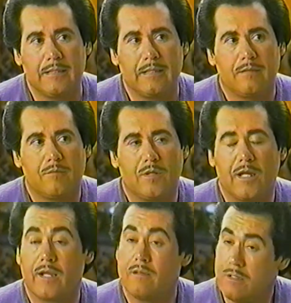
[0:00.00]
Well,
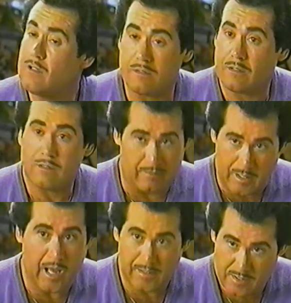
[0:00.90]
I couldn't
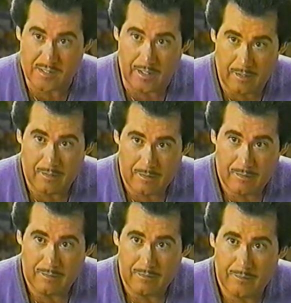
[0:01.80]
not sing,
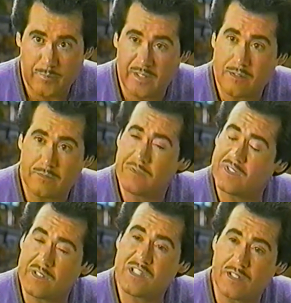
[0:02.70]
because we were
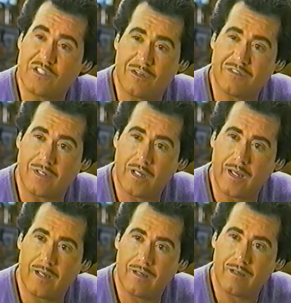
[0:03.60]
doing six shows a
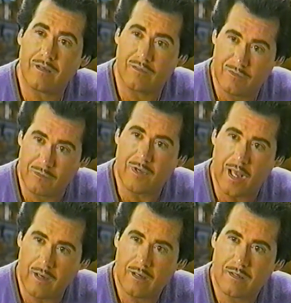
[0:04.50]
night, a
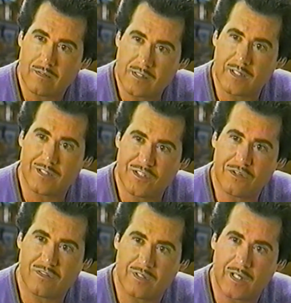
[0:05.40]
duet, six
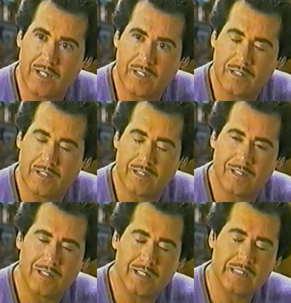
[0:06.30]
shows a night,
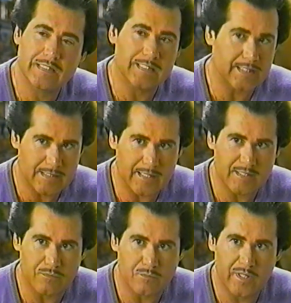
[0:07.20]
six nights
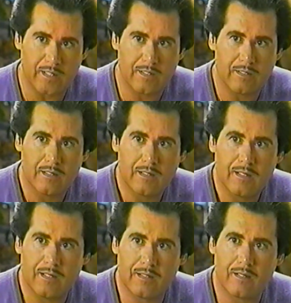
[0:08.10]
a week,
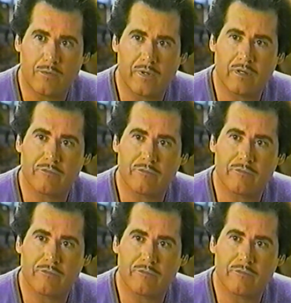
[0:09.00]
and that went on for